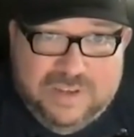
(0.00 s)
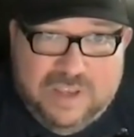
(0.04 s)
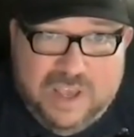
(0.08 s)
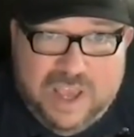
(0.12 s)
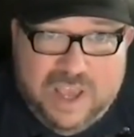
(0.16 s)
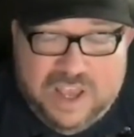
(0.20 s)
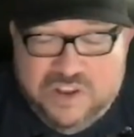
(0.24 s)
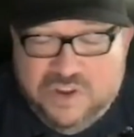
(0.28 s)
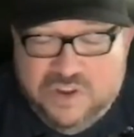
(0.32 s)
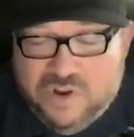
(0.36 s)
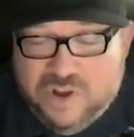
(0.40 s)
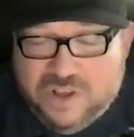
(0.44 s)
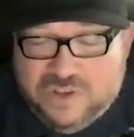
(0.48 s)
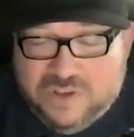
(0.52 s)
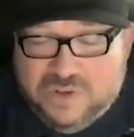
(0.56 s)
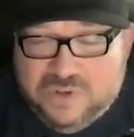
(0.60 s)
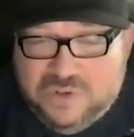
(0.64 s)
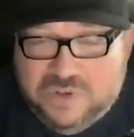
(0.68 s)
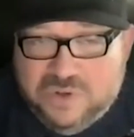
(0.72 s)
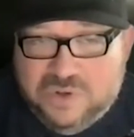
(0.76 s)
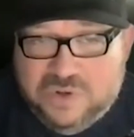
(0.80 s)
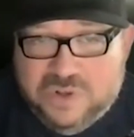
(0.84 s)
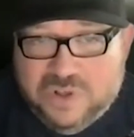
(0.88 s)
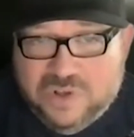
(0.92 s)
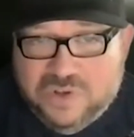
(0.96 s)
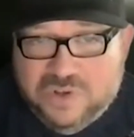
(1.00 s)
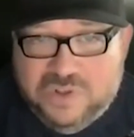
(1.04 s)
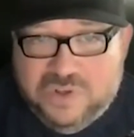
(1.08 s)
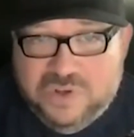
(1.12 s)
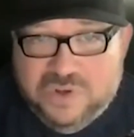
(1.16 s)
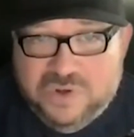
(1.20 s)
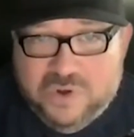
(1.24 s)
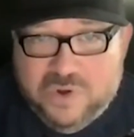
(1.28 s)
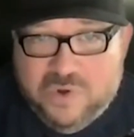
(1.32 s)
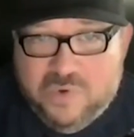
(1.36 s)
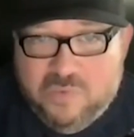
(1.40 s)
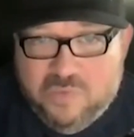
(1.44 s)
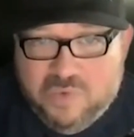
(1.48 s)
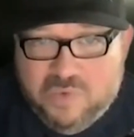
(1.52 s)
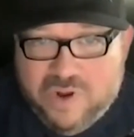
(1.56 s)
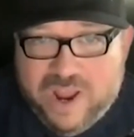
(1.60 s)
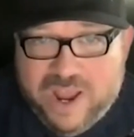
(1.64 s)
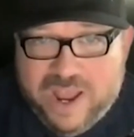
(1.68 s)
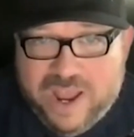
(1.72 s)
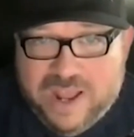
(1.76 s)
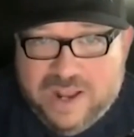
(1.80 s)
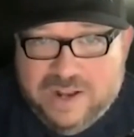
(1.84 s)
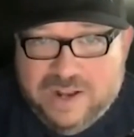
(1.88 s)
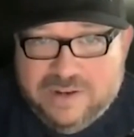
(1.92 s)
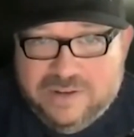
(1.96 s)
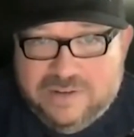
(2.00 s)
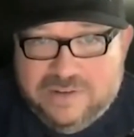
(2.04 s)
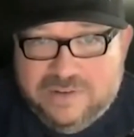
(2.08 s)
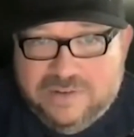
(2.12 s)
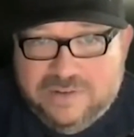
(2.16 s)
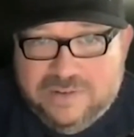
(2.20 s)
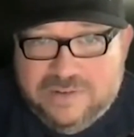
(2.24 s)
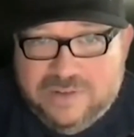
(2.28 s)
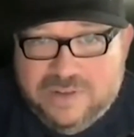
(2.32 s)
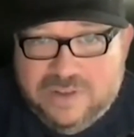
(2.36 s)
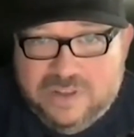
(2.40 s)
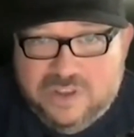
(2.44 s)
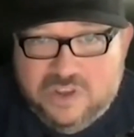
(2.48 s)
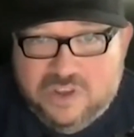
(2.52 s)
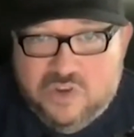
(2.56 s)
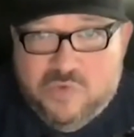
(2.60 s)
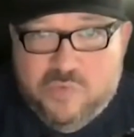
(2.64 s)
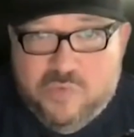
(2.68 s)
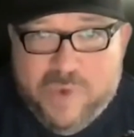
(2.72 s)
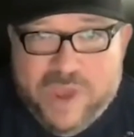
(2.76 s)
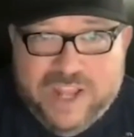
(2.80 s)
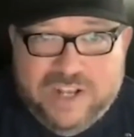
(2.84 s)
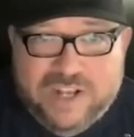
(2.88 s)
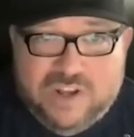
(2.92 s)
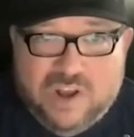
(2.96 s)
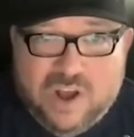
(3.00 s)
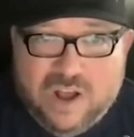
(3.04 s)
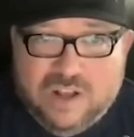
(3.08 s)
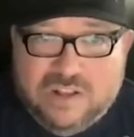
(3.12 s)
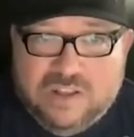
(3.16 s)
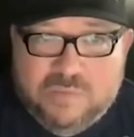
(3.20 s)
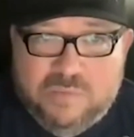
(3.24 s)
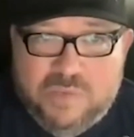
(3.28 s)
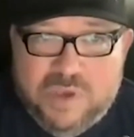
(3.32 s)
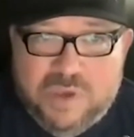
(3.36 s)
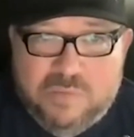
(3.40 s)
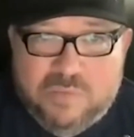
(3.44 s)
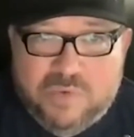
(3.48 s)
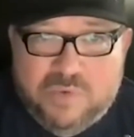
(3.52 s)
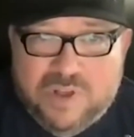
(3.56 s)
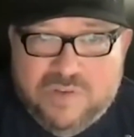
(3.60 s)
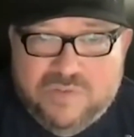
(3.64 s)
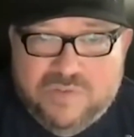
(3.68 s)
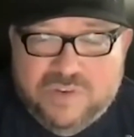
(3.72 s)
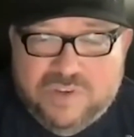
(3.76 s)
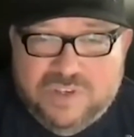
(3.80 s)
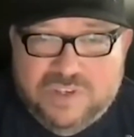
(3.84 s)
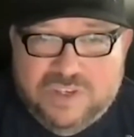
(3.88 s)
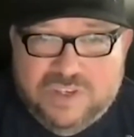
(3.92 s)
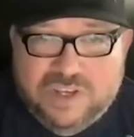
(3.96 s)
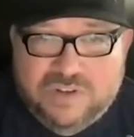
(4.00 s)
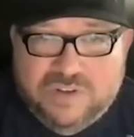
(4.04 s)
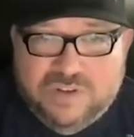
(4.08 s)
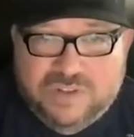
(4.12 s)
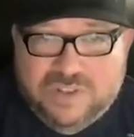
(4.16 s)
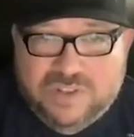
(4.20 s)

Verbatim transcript: And you're also too close to your own brand. You may talk to people every single